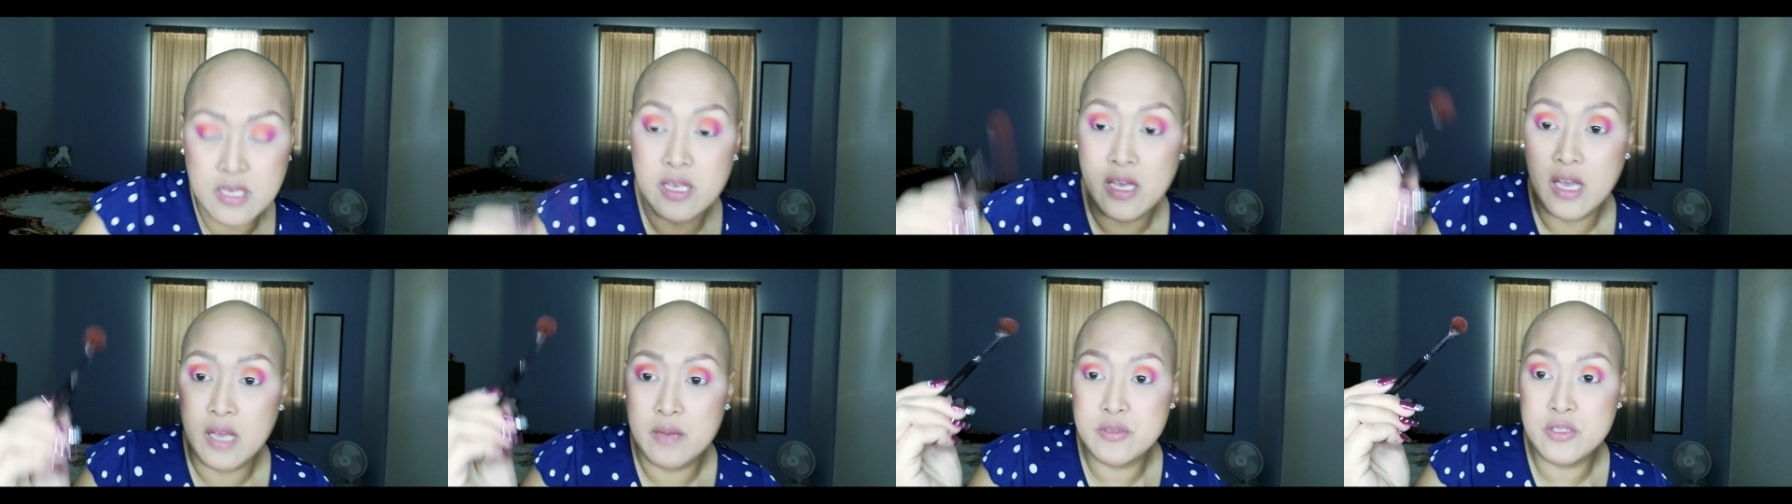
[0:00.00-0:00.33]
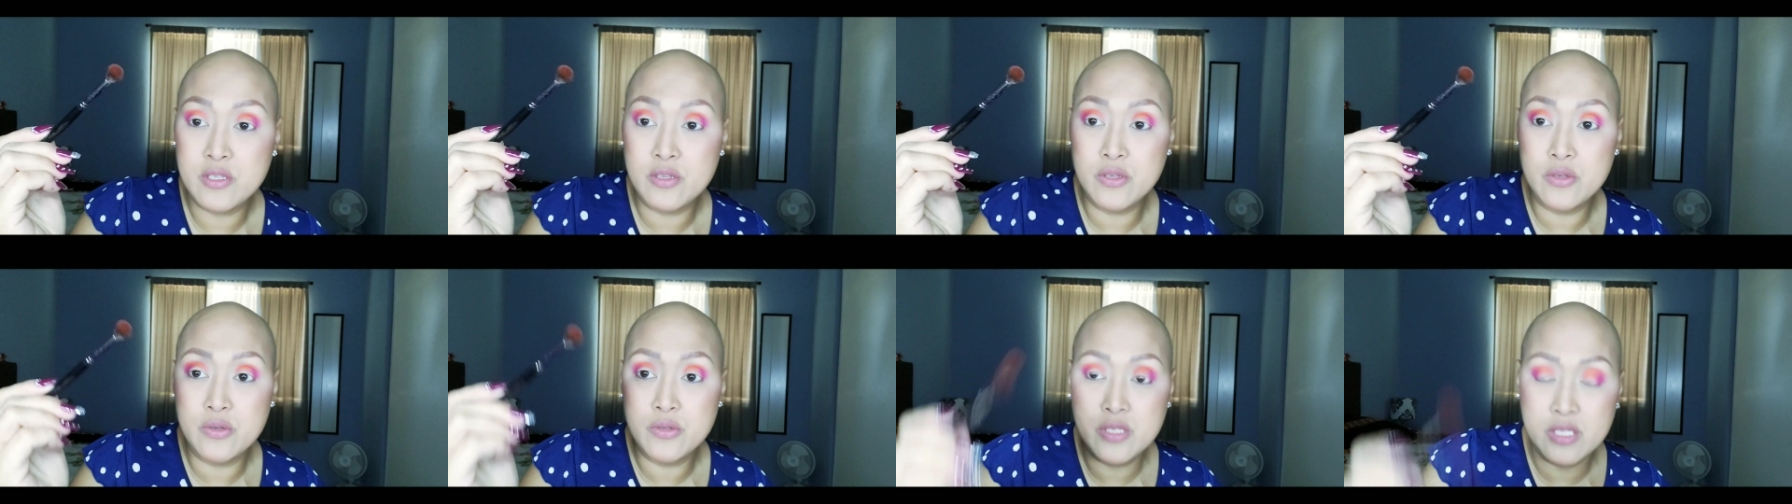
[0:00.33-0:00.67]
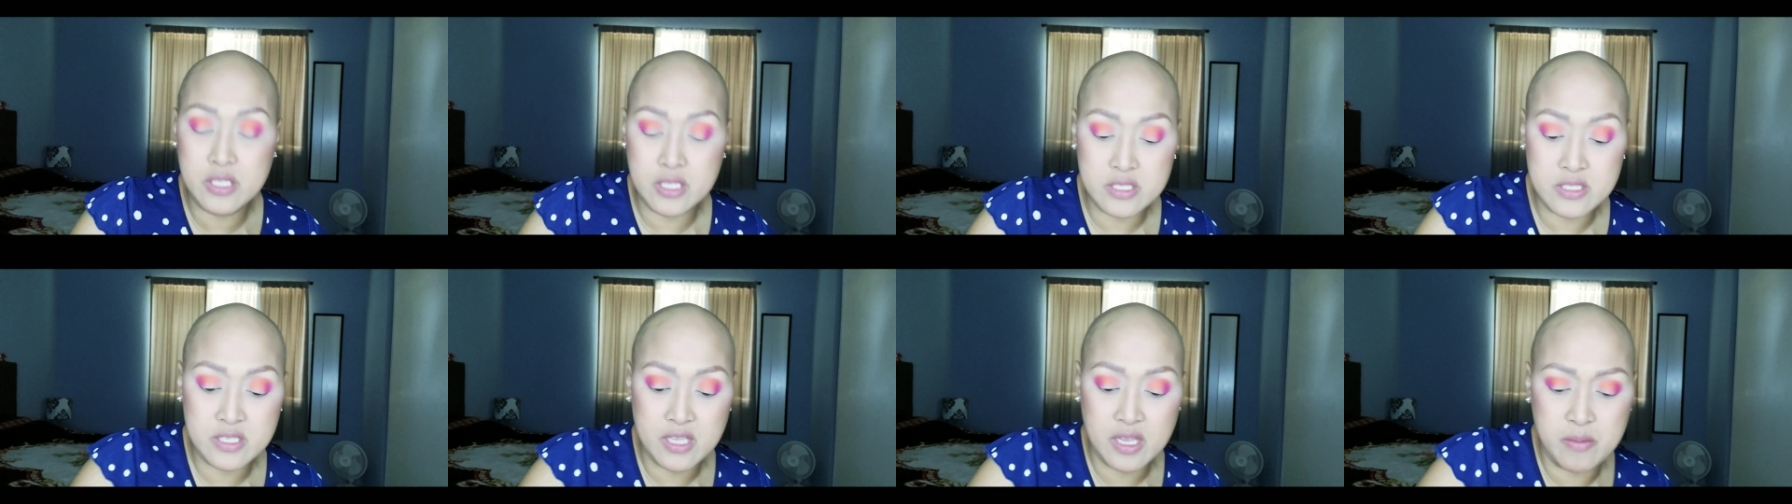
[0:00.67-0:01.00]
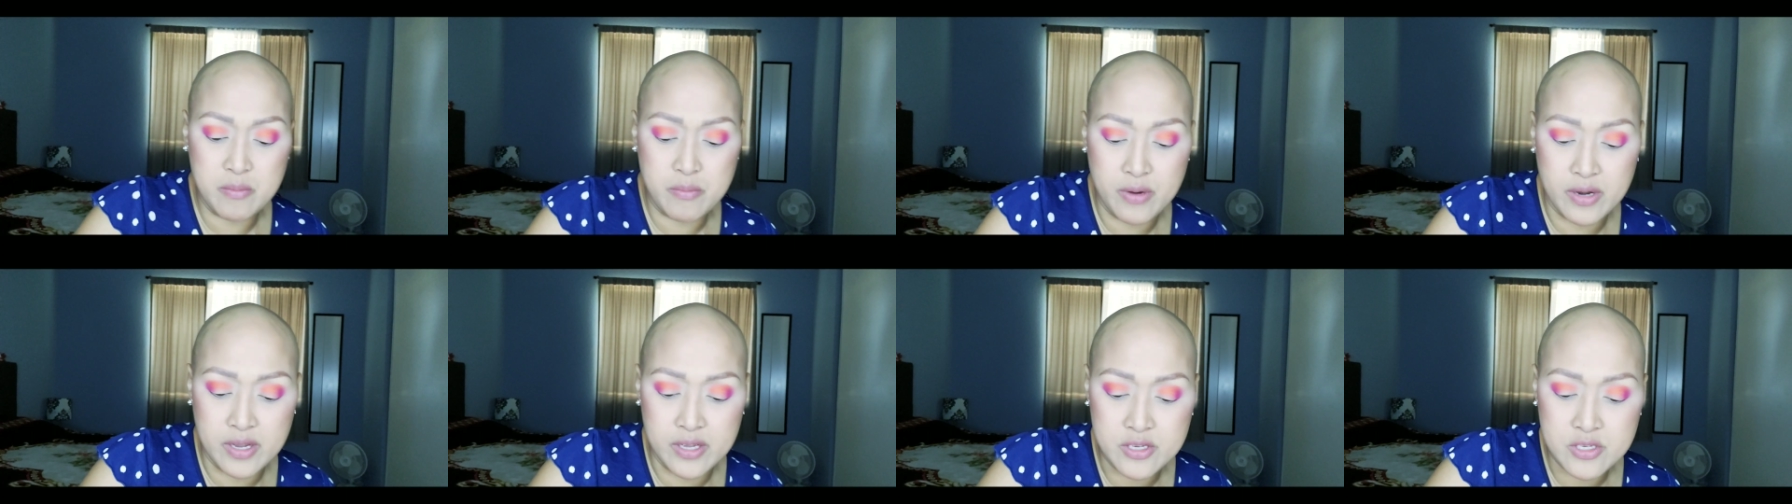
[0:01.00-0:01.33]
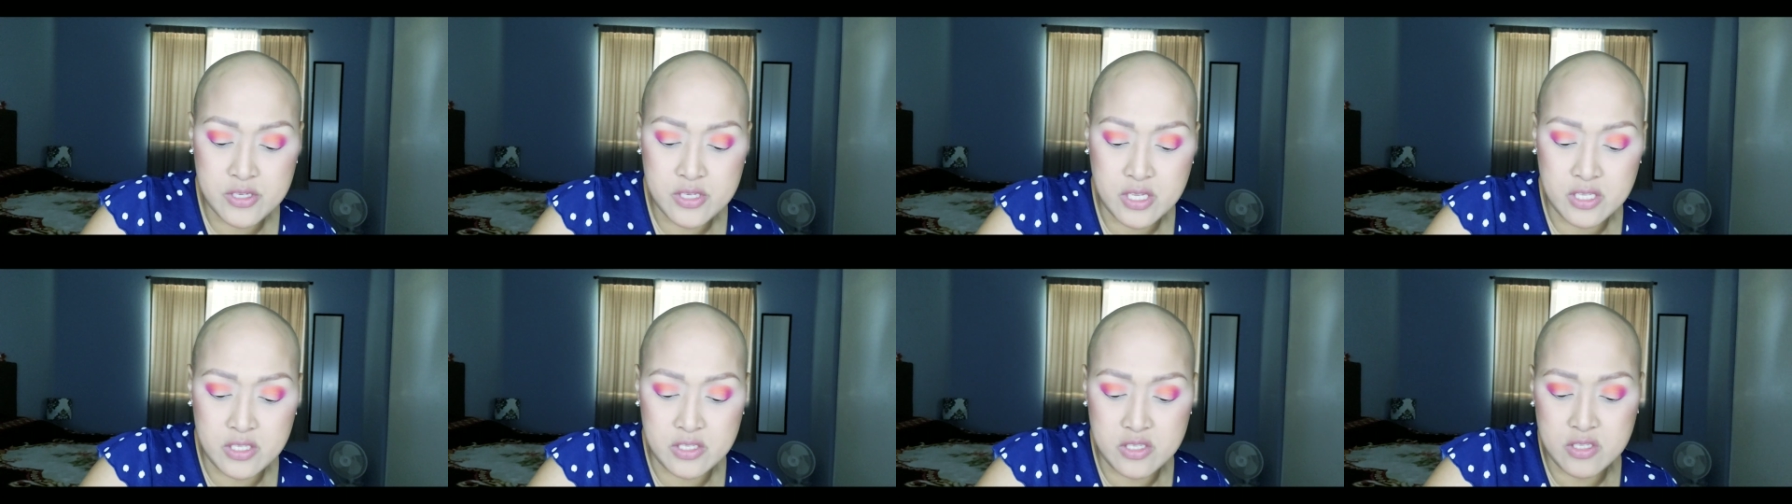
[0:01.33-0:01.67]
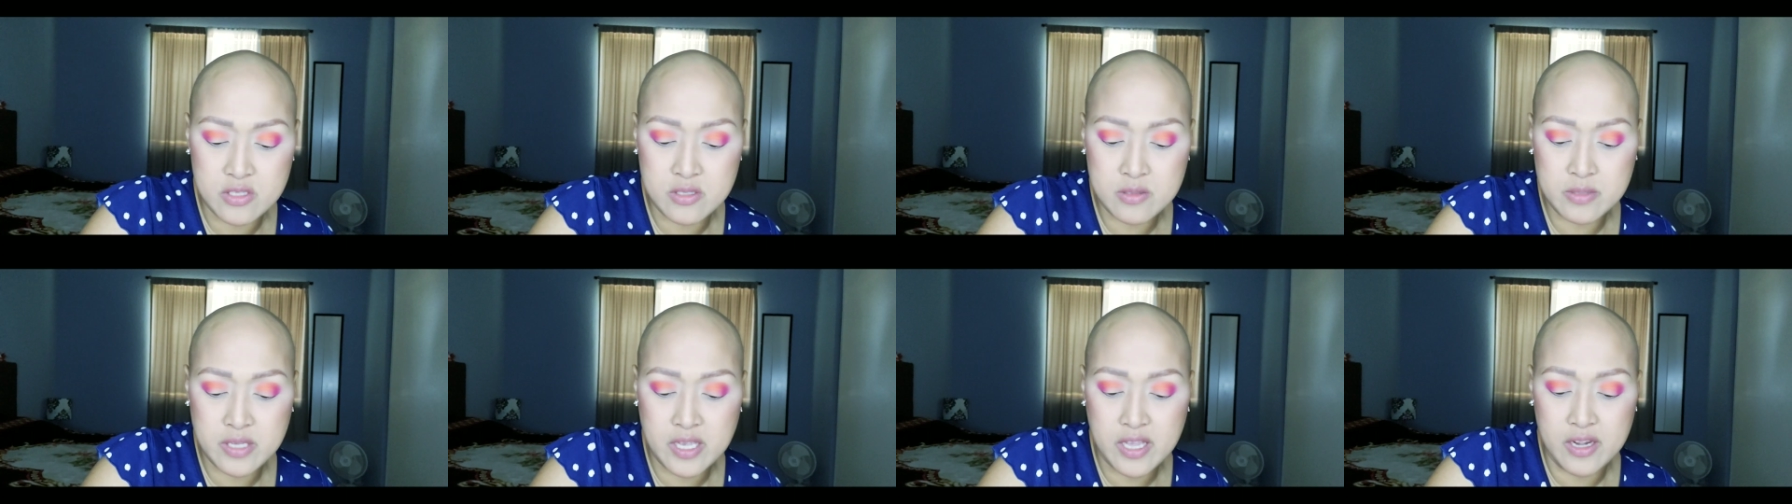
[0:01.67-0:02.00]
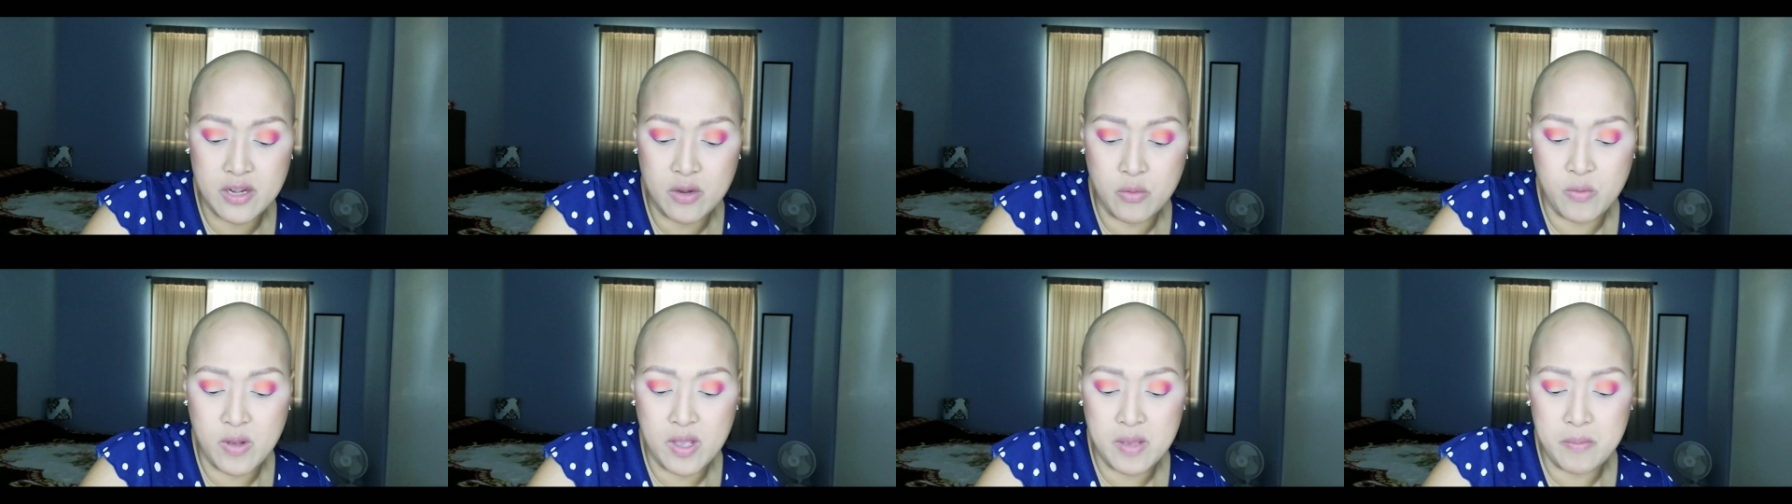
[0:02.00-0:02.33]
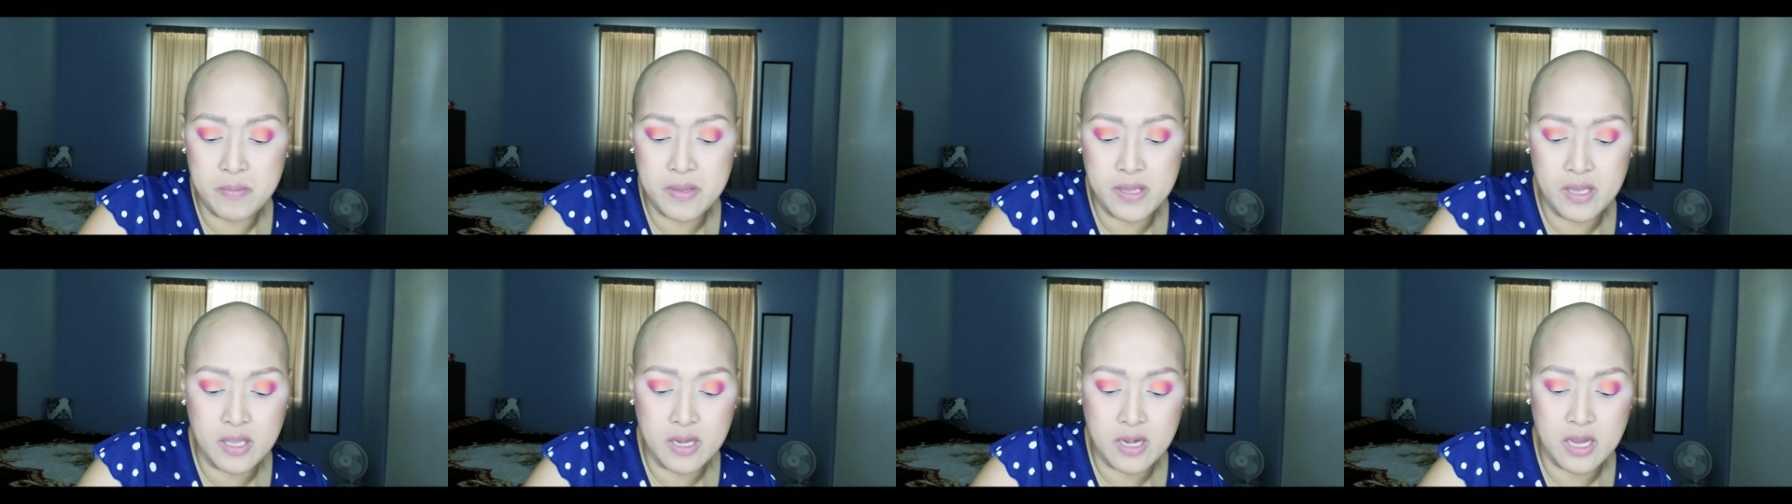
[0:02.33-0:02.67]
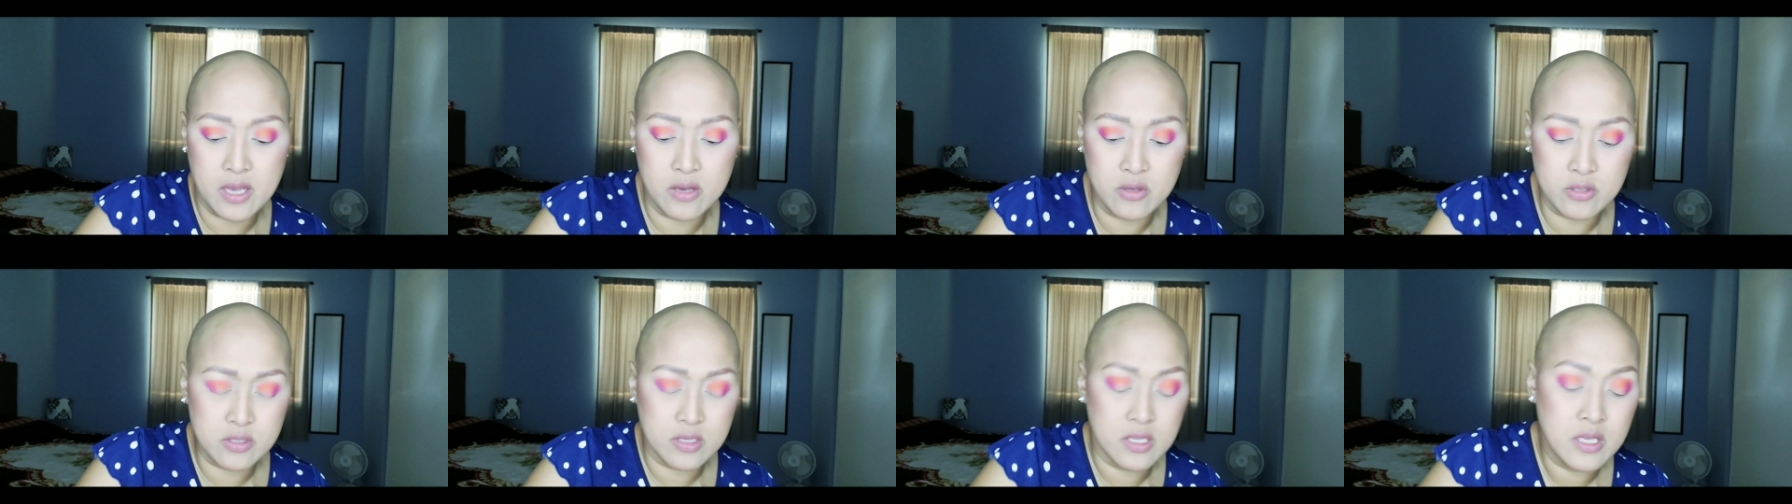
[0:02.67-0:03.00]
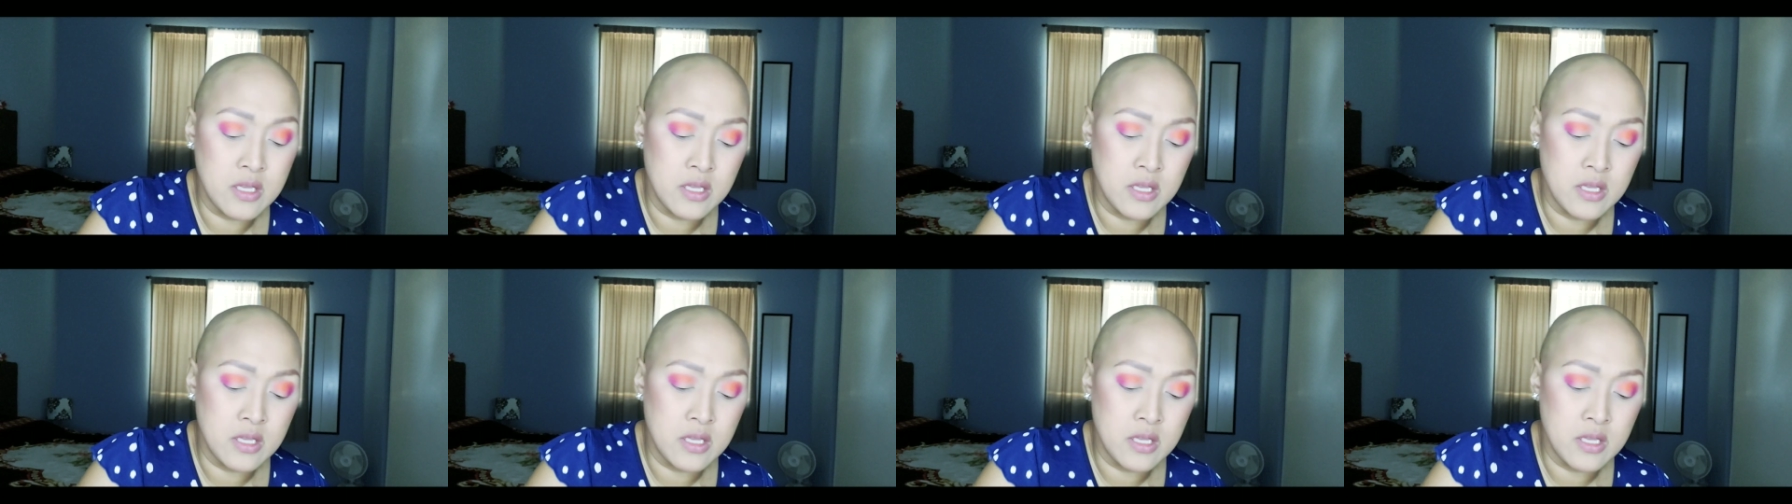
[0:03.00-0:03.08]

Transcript: I'm still using the same brush and just kind of wiping it out